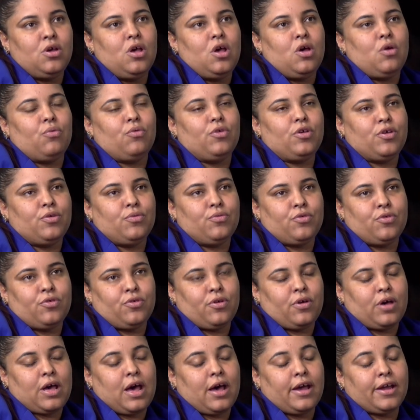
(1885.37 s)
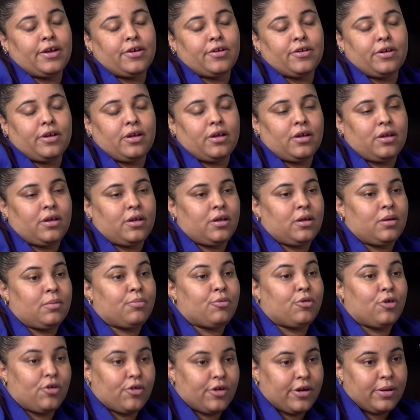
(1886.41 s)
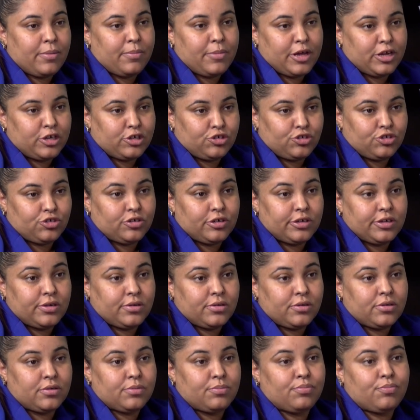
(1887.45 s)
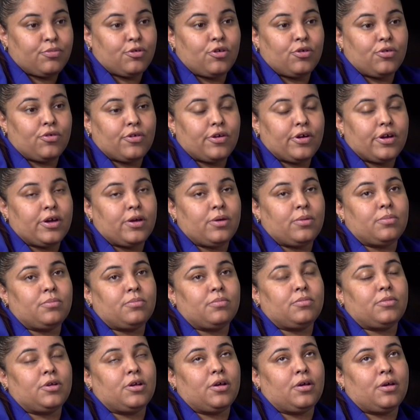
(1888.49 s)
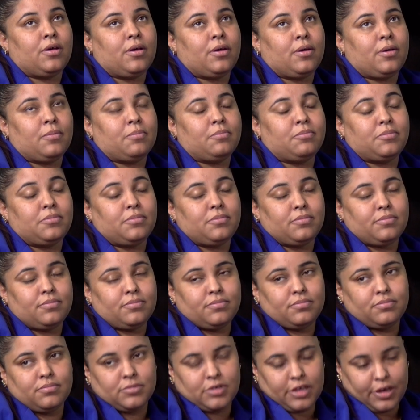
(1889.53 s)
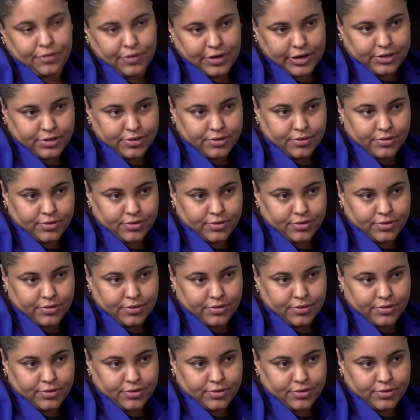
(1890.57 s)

We will hire a program manager and a program director.